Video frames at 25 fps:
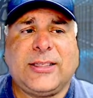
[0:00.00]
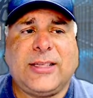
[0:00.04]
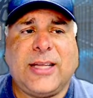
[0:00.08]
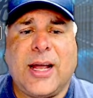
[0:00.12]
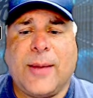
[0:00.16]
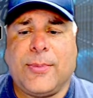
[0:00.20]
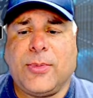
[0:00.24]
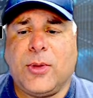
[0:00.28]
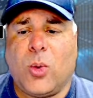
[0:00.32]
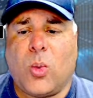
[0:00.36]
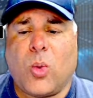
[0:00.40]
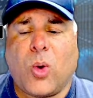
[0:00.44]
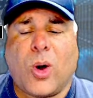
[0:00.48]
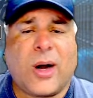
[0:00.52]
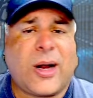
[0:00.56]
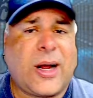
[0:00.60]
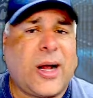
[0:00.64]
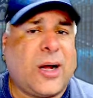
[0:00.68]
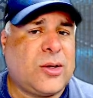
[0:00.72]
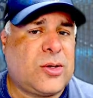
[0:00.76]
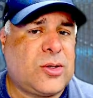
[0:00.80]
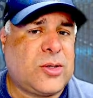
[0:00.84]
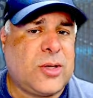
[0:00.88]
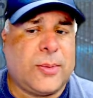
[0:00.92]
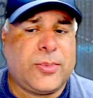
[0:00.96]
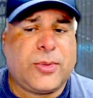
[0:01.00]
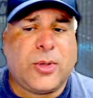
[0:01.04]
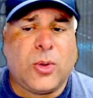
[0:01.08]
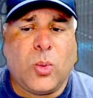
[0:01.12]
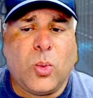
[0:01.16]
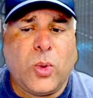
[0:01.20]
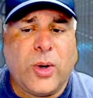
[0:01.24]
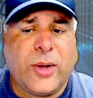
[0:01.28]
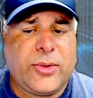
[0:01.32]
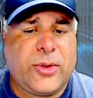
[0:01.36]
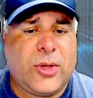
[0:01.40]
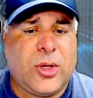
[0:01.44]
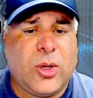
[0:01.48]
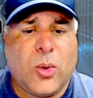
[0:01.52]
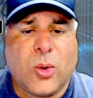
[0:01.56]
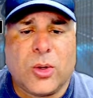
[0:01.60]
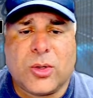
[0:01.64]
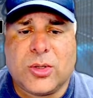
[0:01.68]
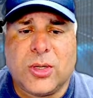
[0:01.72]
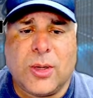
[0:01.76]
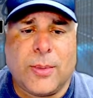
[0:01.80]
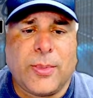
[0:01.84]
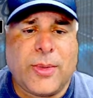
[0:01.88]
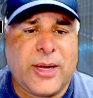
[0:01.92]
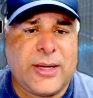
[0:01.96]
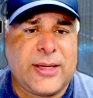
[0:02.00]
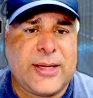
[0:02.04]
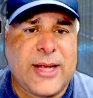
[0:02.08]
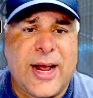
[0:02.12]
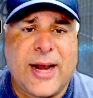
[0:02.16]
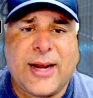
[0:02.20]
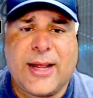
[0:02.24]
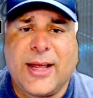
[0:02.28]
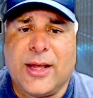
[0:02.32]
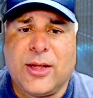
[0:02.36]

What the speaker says: them to work out something with you or something like that,